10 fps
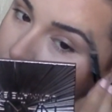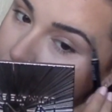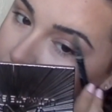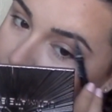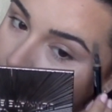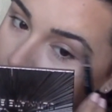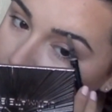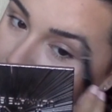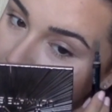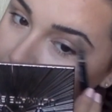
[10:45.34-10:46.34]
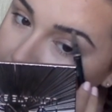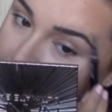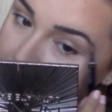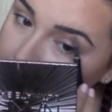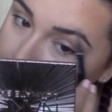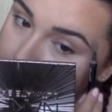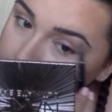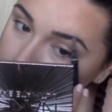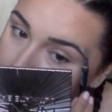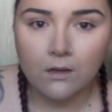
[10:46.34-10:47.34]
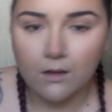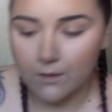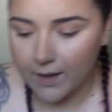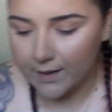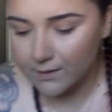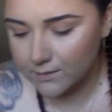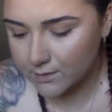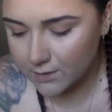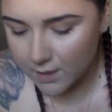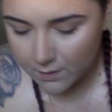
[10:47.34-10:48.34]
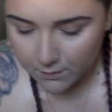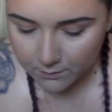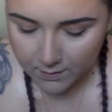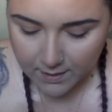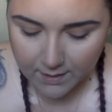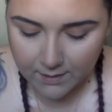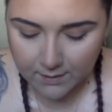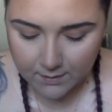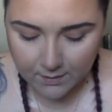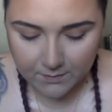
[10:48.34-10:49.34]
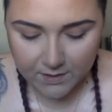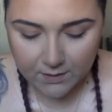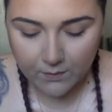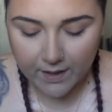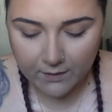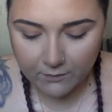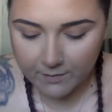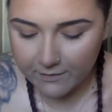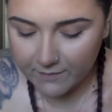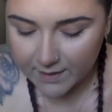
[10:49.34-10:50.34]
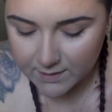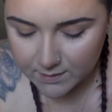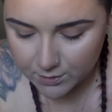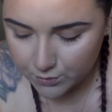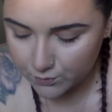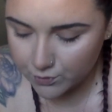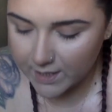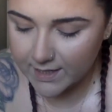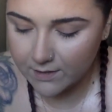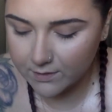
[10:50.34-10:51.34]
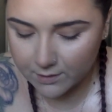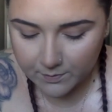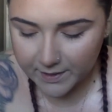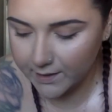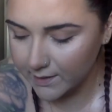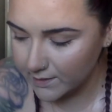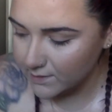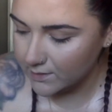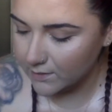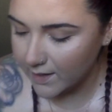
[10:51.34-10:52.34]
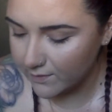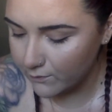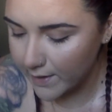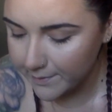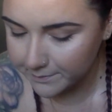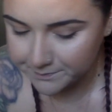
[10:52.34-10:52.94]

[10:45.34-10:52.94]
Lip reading: just locks everything in. Okay, so I'm still waiting for my face to dry down a little bit. It's still kind of wet.